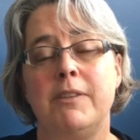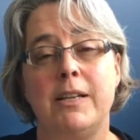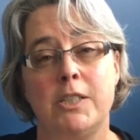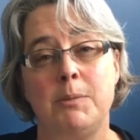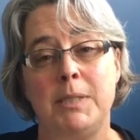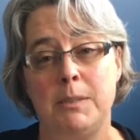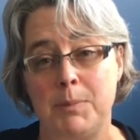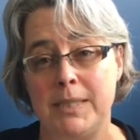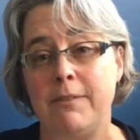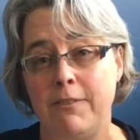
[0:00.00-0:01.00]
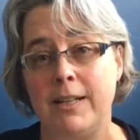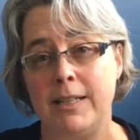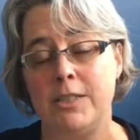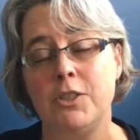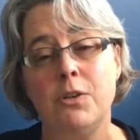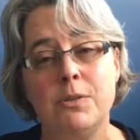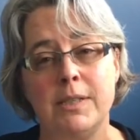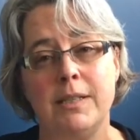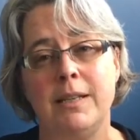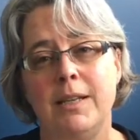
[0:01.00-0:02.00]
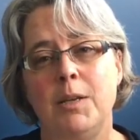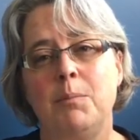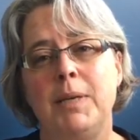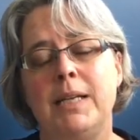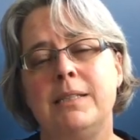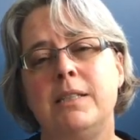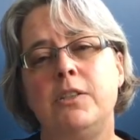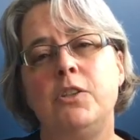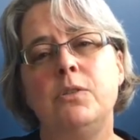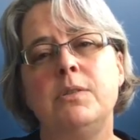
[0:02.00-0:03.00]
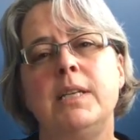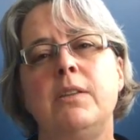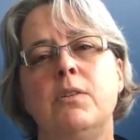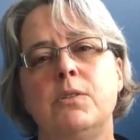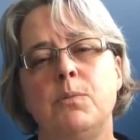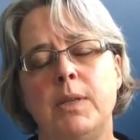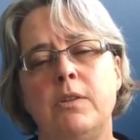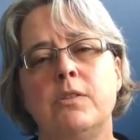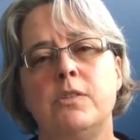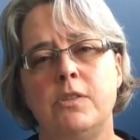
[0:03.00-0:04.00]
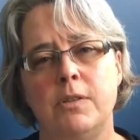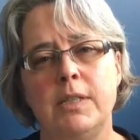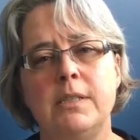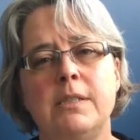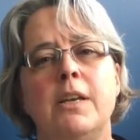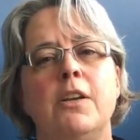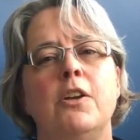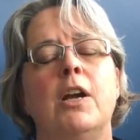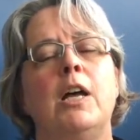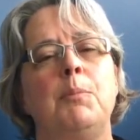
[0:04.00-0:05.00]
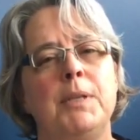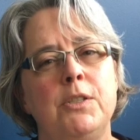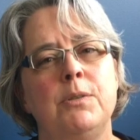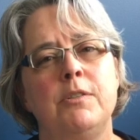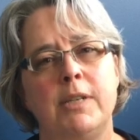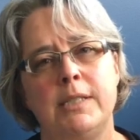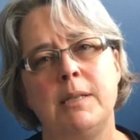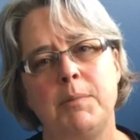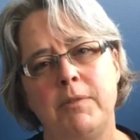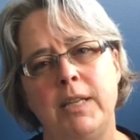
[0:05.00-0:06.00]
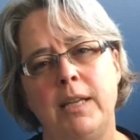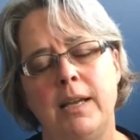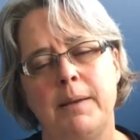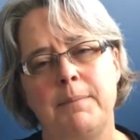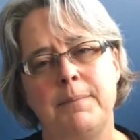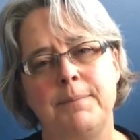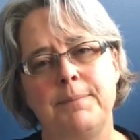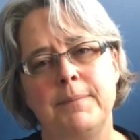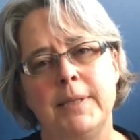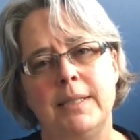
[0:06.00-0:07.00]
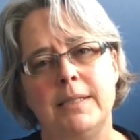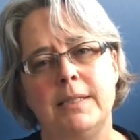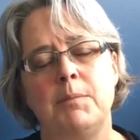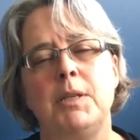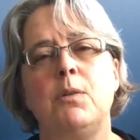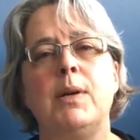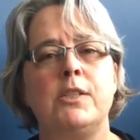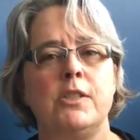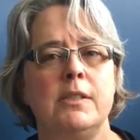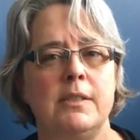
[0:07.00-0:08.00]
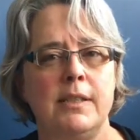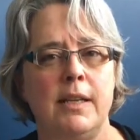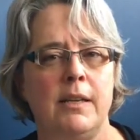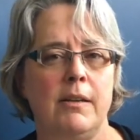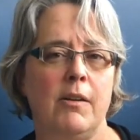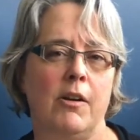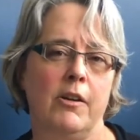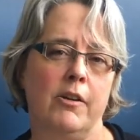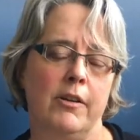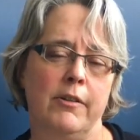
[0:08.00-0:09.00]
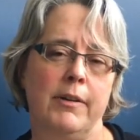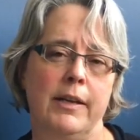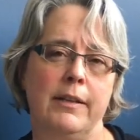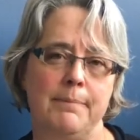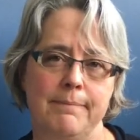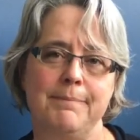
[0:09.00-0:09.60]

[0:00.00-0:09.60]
have actually been specifically chosen because in using those with your students, you're helping to address some of the questions in our current curriculum.